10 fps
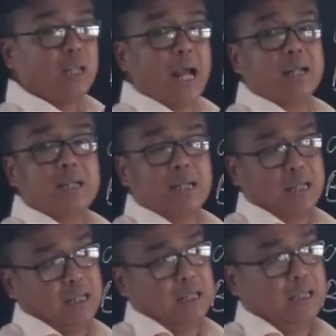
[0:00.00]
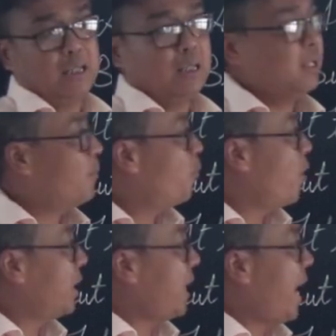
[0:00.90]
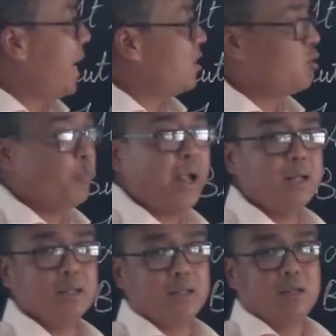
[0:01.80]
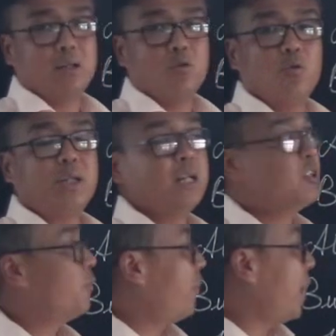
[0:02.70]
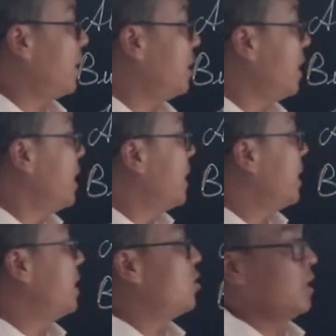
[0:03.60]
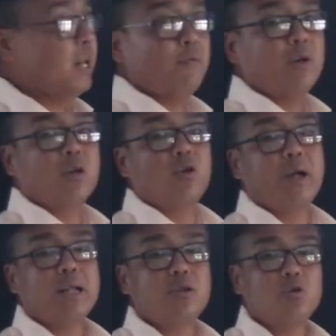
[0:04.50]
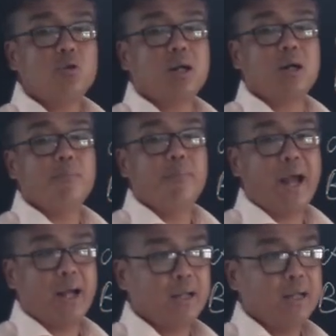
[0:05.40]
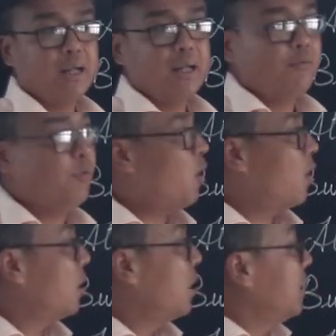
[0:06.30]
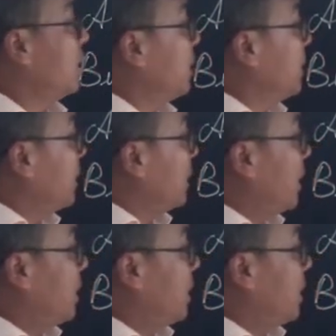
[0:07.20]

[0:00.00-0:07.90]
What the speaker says: that the poet has spent with his friend is never going to come back, for the